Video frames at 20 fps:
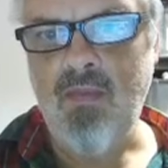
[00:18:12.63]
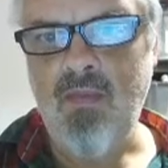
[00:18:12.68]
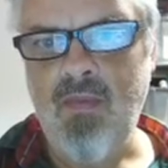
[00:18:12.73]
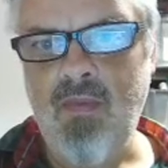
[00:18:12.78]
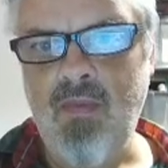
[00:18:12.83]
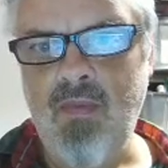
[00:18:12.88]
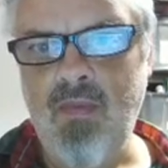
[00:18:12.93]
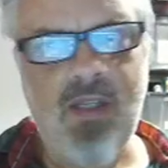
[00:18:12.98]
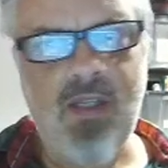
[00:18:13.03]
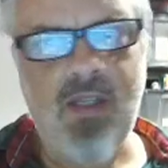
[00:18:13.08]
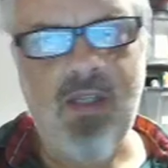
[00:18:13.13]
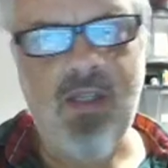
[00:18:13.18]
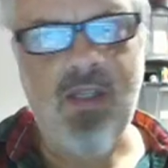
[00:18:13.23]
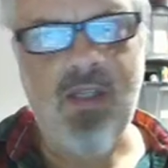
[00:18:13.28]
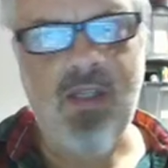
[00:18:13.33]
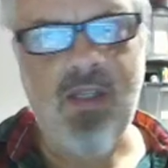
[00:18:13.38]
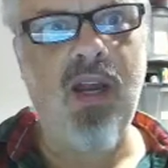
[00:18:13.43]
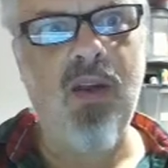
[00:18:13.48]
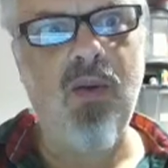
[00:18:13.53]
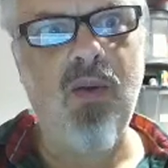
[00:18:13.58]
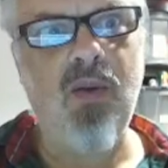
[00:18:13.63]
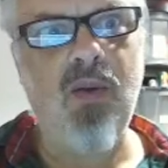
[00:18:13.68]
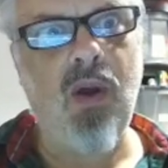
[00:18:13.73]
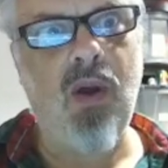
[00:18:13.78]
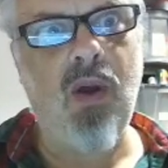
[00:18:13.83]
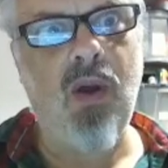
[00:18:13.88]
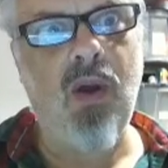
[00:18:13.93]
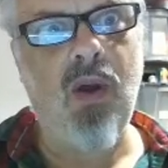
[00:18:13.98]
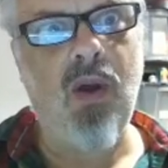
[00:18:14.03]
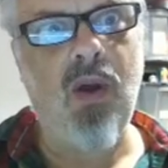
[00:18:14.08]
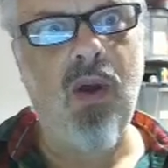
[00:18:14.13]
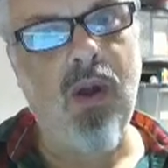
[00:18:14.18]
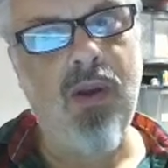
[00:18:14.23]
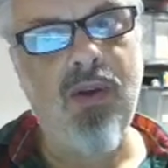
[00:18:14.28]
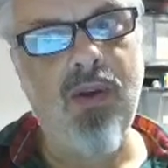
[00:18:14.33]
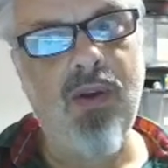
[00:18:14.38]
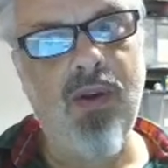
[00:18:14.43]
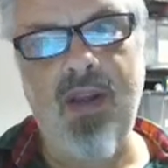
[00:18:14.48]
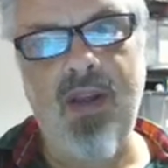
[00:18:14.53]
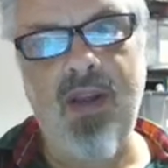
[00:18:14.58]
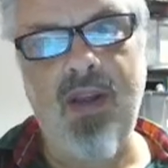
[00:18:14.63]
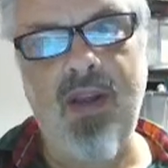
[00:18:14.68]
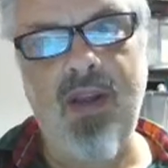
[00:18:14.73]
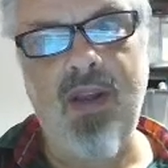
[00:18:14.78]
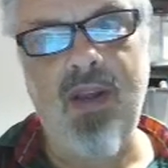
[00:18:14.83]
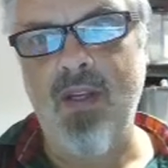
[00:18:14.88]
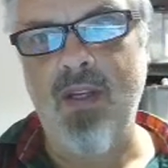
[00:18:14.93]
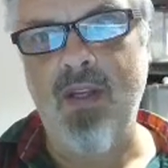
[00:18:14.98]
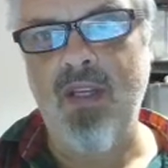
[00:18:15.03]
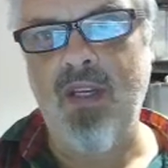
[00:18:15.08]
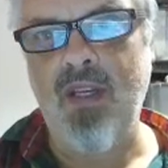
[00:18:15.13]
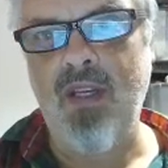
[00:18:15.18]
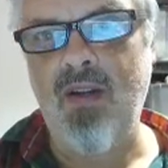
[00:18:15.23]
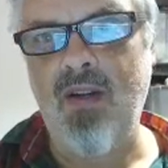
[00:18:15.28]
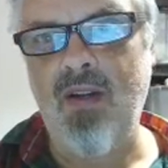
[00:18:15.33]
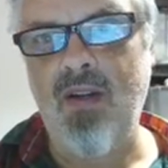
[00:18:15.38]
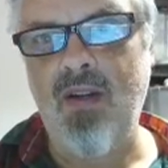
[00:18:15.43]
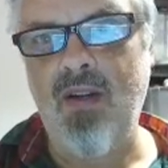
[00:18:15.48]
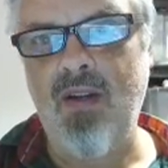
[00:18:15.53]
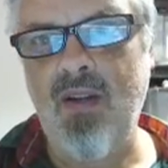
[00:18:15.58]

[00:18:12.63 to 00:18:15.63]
Seems to be kind of wandering aimlessly, don't he?